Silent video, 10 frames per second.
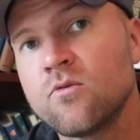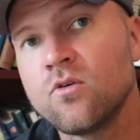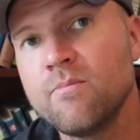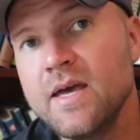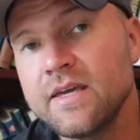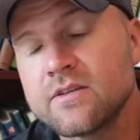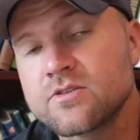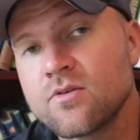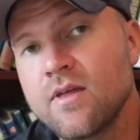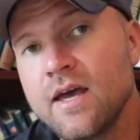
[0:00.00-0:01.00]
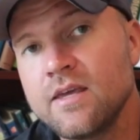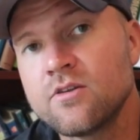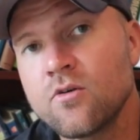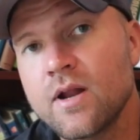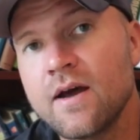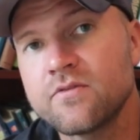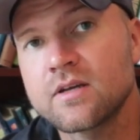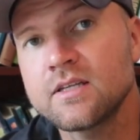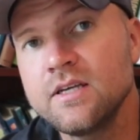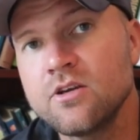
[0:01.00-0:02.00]
will make it so that you don't have to
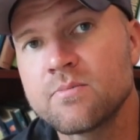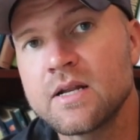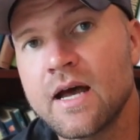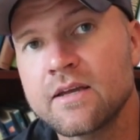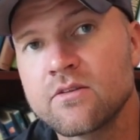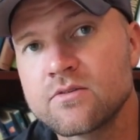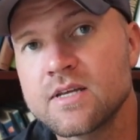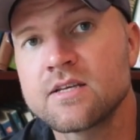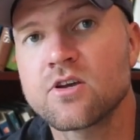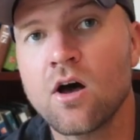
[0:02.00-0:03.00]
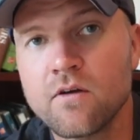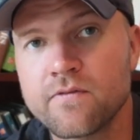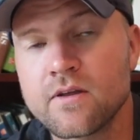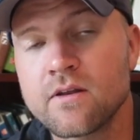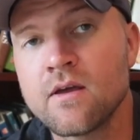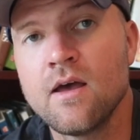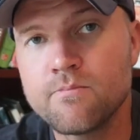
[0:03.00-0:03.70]
clean your binoculars as often,